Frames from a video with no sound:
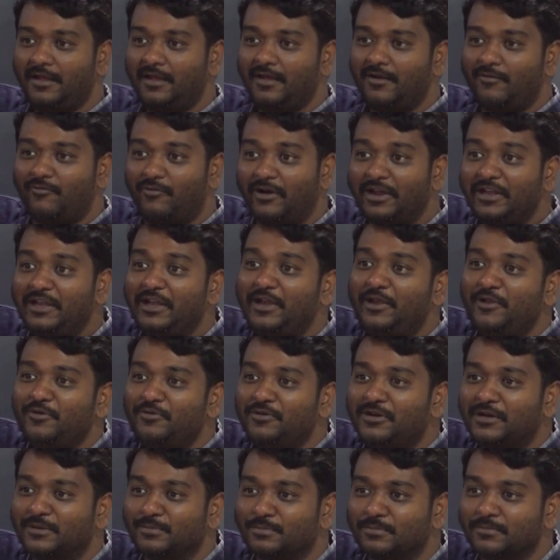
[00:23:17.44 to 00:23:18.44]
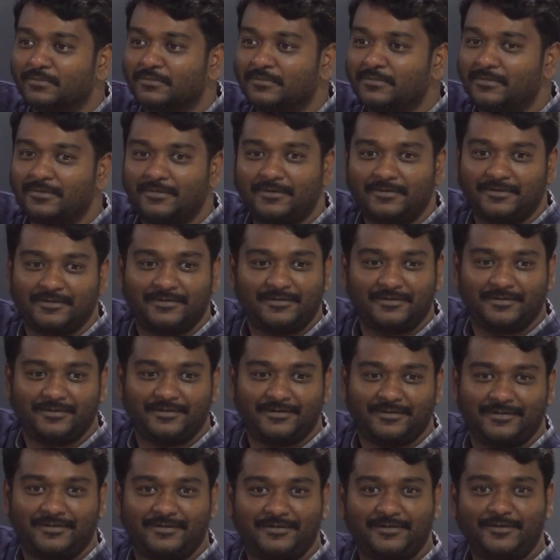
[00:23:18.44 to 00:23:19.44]
why did you come?
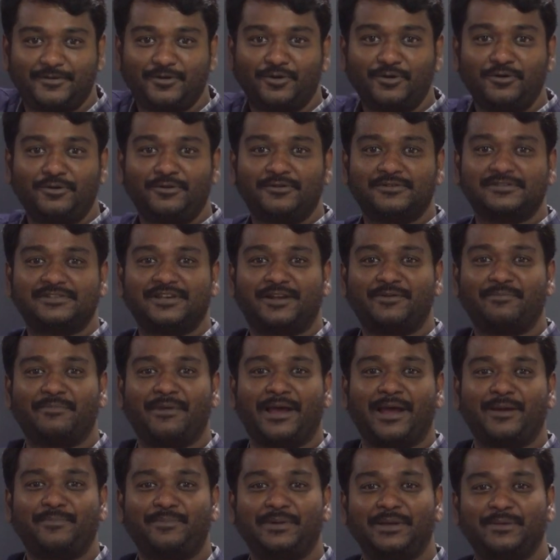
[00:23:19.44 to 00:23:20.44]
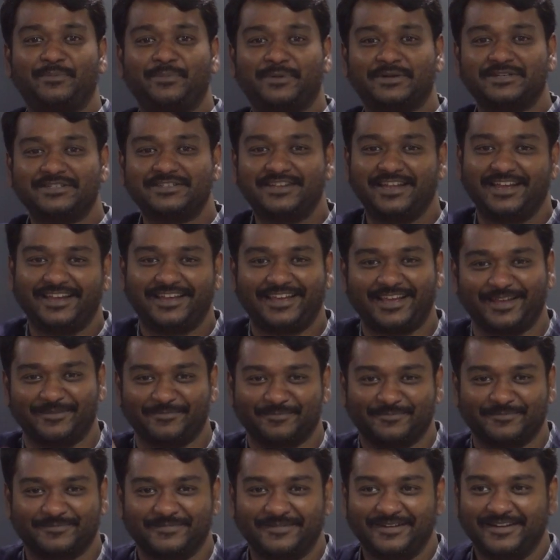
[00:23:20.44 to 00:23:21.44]
Don't know, sir, map I pressed, I
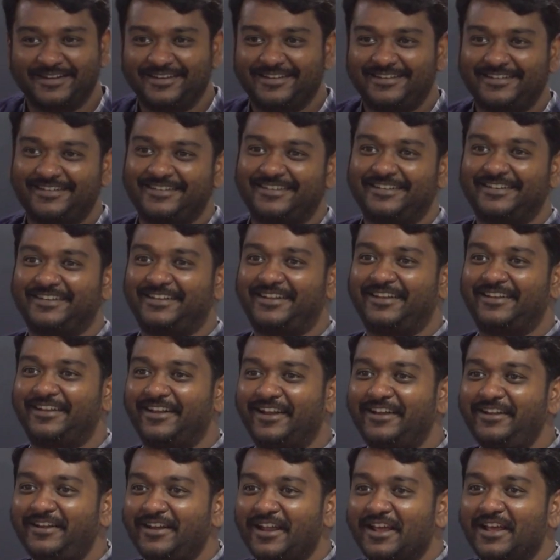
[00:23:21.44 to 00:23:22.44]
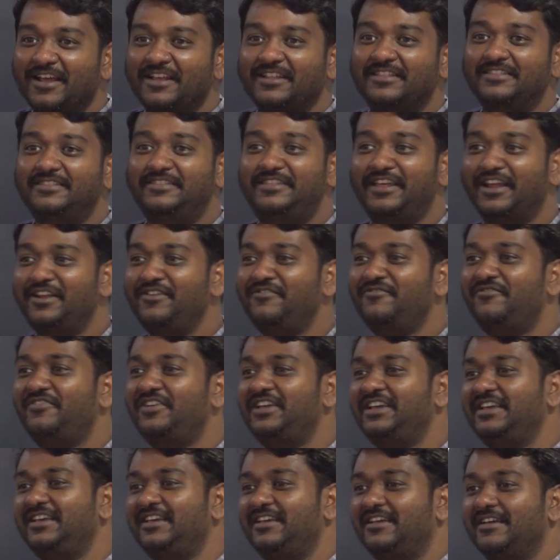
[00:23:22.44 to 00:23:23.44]
came. Right? Then
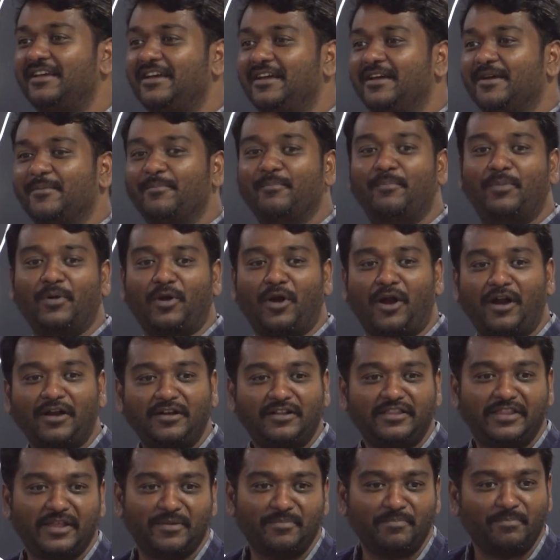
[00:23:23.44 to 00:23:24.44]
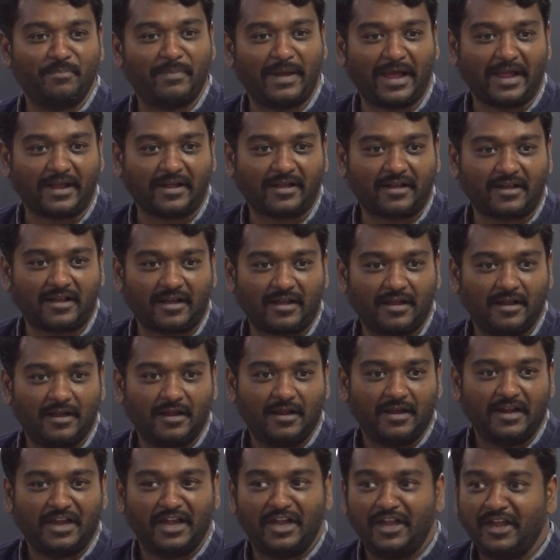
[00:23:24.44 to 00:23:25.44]
we brought them back.
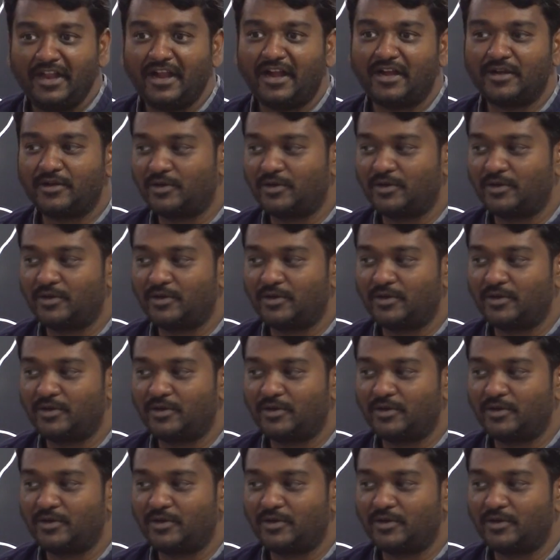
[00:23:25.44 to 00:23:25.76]
India